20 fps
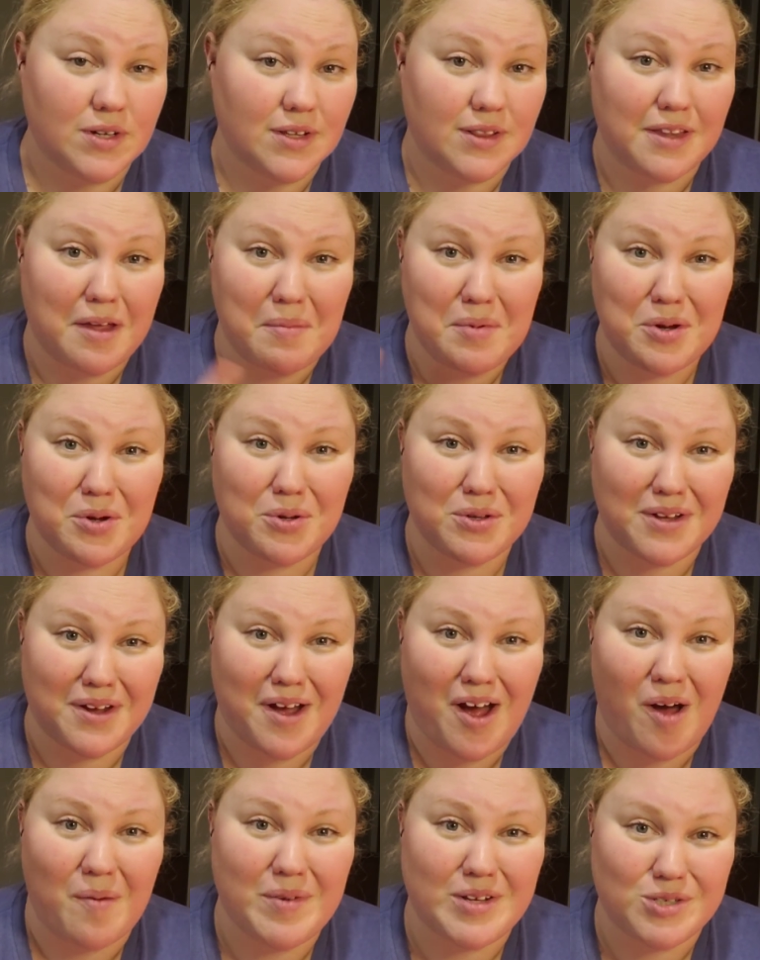let me know in the
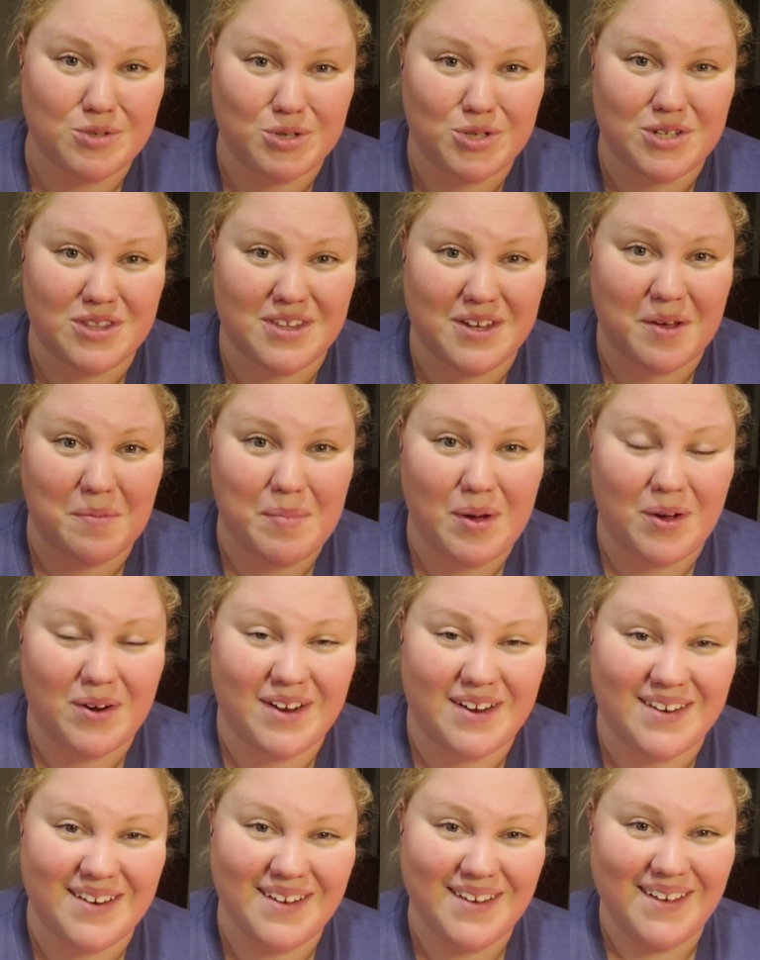comments what you think about
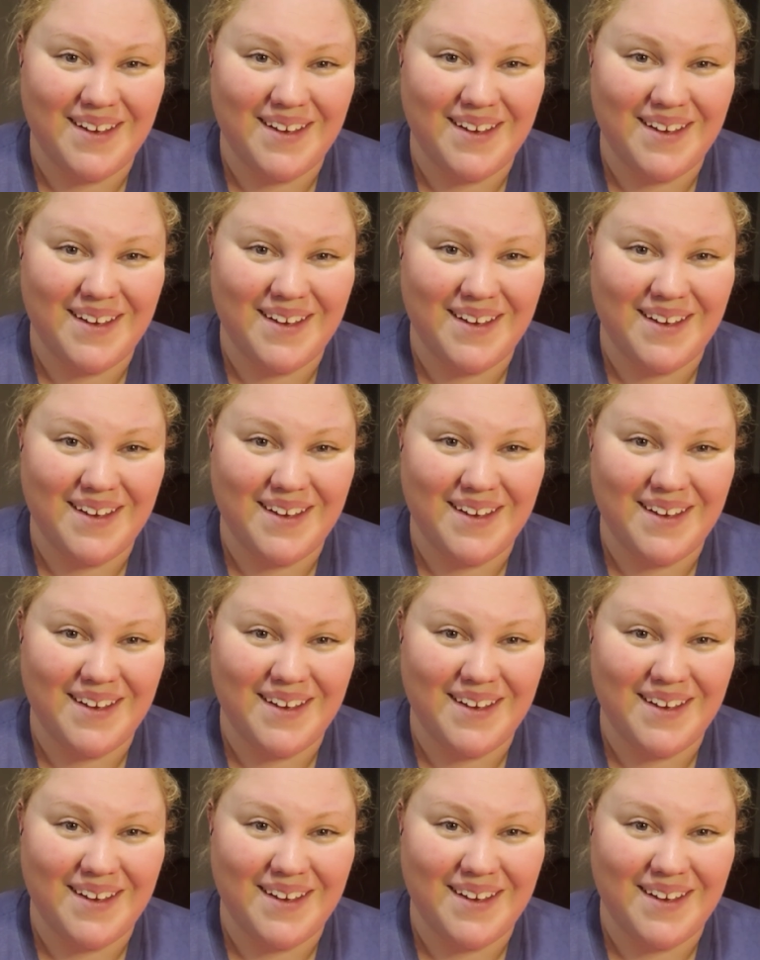it.